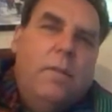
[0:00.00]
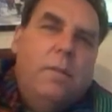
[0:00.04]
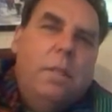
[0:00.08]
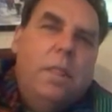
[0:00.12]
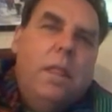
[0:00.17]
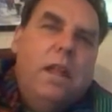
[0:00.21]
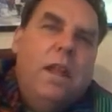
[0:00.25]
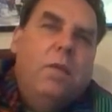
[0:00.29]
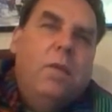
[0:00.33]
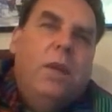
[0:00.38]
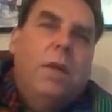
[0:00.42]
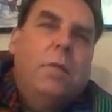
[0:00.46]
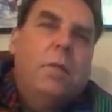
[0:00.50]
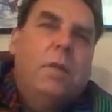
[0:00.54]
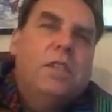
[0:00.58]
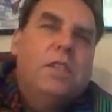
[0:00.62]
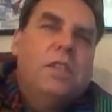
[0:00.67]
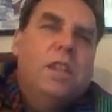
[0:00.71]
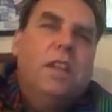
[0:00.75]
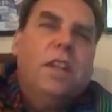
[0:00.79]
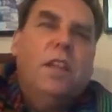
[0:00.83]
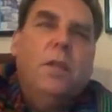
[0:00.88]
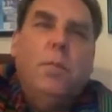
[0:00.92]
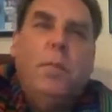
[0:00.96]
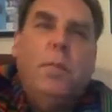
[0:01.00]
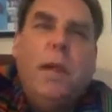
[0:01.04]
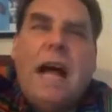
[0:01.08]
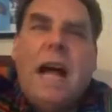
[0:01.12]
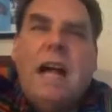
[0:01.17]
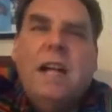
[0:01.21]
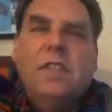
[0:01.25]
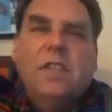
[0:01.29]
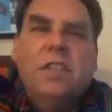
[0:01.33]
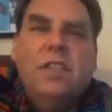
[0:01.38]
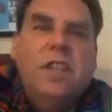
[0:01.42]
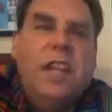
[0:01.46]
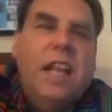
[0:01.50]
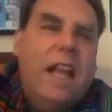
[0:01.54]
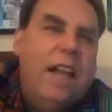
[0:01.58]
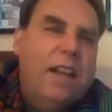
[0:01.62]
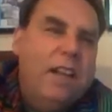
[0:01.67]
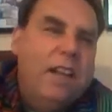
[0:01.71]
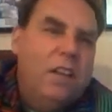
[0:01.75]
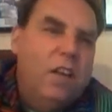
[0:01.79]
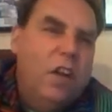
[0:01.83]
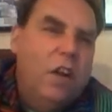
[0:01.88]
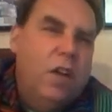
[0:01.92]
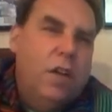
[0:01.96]
They represent compassion
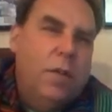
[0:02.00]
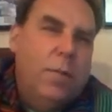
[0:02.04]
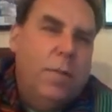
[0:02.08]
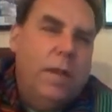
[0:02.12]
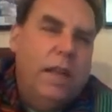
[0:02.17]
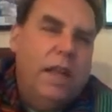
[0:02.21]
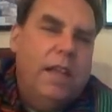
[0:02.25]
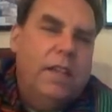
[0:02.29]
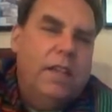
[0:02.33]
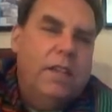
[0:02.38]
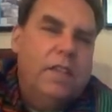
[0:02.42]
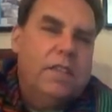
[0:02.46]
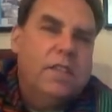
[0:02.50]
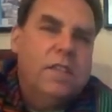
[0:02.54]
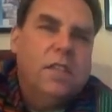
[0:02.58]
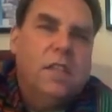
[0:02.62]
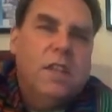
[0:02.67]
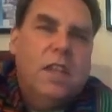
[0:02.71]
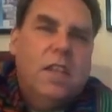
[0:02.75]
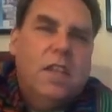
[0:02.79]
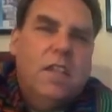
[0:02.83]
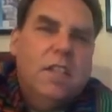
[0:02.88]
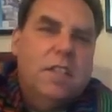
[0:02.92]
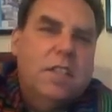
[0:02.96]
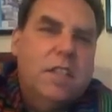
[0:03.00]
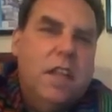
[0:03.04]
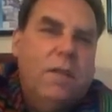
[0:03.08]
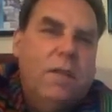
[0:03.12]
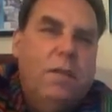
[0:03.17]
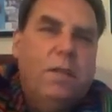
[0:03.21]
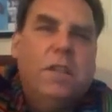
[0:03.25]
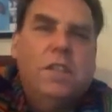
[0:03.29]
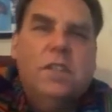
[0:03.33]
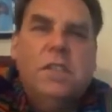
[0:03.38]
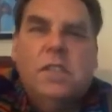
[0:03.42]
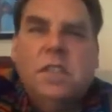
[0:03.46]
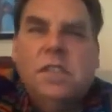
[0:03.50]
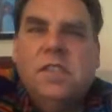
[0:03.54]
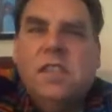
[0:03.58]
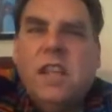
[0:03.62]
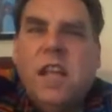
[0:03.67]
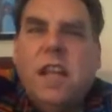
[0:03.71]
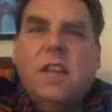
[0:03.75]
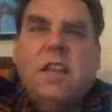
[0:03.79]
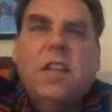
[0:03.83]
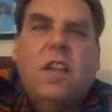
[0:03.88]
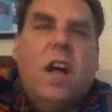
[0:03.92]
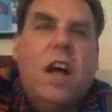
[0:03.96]
and codependence, selflessness
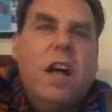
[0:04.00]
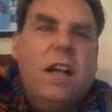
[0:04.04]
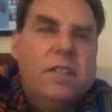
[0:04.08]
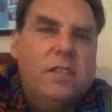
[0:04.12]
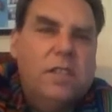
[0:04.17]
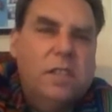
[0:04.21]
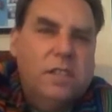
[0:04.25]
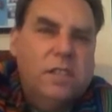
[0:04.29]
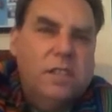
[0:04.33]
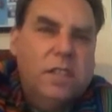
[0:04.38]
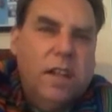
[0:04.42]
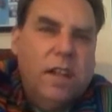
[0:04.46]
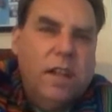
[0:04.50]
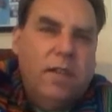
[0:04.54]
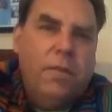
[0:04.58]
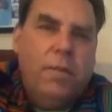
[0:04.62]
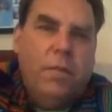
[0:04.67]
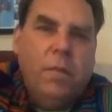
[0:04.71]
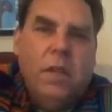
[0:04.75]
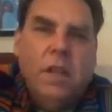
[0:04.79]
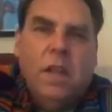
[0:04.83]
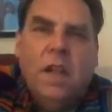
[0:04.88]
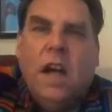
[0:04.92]
and loss of self,